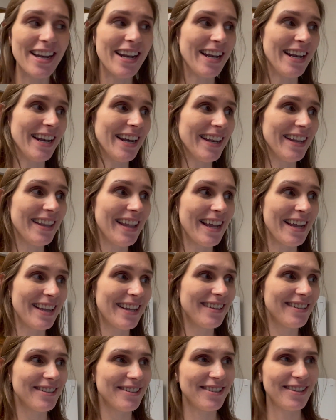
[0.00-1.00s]
And like,
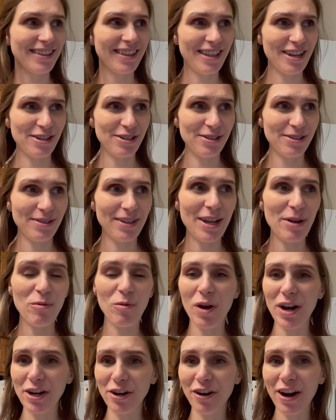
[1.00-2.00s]
there's like
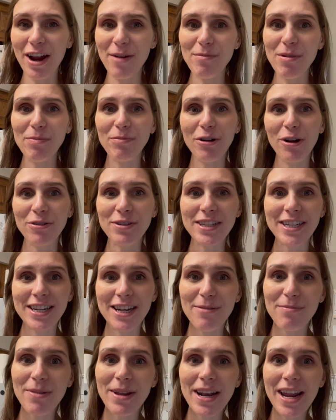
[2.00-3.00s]
1 gram of protein
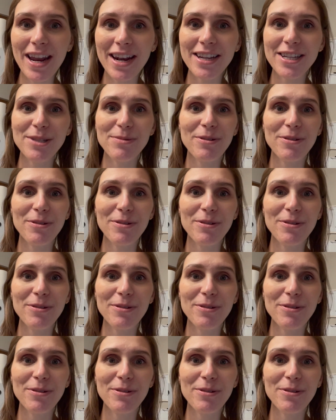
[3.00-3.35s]
in bananas,